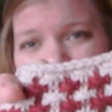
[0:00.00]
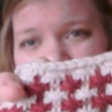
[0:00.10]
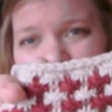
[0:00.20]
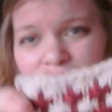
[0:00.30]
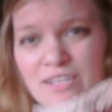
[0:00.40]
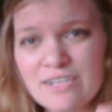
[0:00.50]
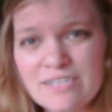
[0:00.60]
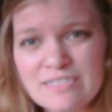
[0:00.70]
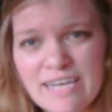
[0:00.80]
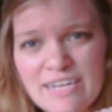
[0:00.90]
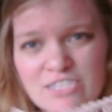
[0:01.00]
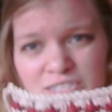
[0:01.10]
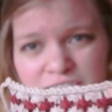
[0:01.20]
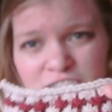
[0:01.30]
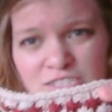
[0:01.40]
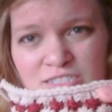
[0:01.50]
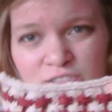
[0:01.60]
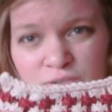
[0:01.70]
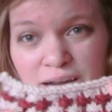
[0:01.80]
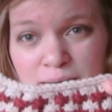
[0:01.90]
stitch color. It's actually just
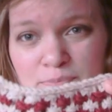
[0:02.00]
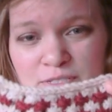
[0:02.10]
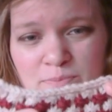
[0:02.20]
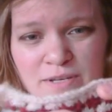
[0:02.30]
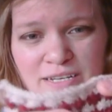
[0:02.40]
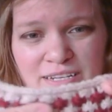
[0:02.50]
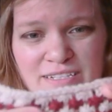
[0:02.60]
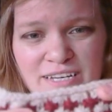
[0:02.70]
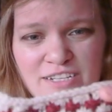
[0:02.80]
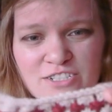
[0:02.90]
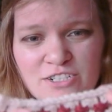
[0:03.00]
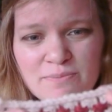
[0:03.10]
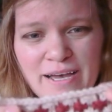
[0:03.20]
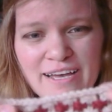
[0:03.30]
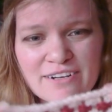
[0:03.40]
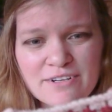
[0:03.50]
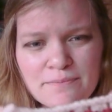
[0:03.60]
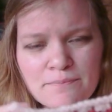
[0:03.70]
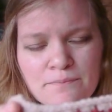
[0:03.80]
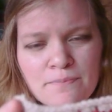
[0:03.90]
stripes, but in a textured pattern.
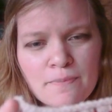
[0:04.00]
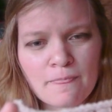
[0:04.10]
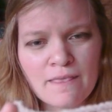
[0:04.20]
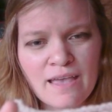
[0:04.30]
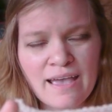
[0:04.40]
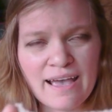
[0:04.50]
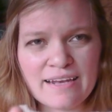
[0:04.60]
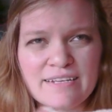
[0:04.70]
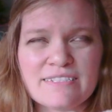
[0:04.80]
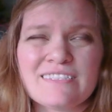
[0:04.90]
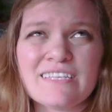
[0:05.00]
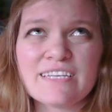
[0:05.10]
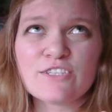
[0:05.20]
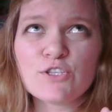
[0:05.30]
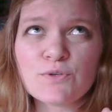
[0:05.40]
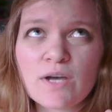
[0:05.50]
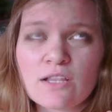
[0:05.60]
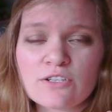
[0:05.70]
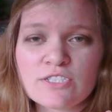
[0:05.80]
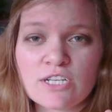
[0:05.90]
And it's the
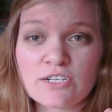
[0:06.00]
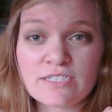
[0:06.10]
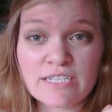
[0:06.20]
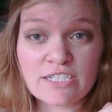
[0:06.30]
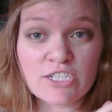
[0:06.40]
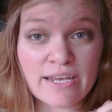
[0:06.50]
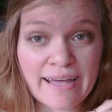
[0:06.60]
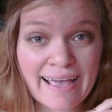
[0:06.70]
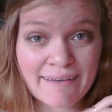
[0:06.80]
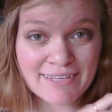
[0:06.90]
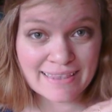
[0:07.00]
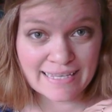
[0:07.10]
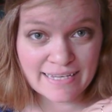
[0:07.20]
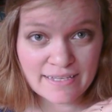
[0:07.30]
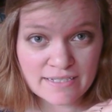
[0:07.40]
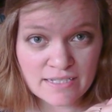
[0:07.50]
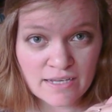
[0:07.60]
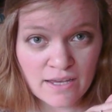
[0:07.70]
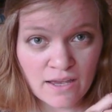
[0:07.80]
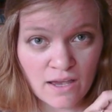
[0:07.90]
2-color star stitch, and I have it linked
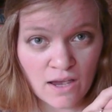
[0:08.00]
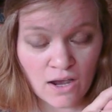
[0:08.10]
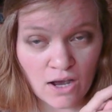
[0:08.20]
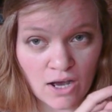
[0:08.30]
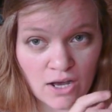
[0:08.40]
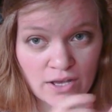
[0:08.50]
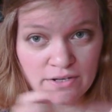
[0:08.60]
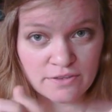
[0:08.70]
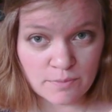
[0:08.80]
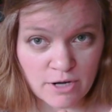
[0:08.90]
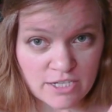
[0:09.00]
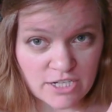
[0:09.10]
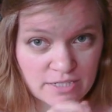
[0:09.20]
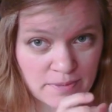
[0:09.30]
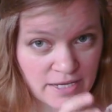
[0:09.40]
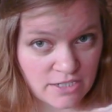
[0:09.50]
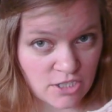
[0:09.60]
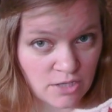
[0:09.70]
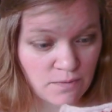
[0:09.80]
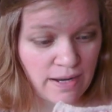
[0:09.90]
on the project page
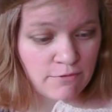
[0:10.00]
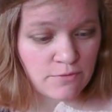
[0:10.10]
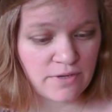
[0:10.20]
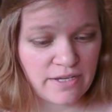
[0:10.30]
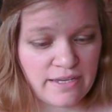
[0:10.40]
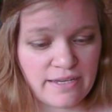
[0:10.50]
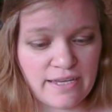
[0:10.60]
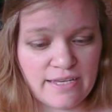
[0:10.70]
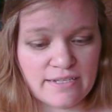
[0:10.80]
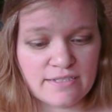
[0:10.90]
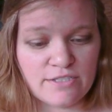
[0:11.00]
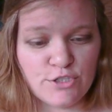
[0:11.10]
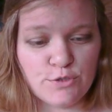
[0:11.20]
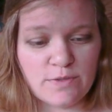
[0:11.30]
on Ravelry in case you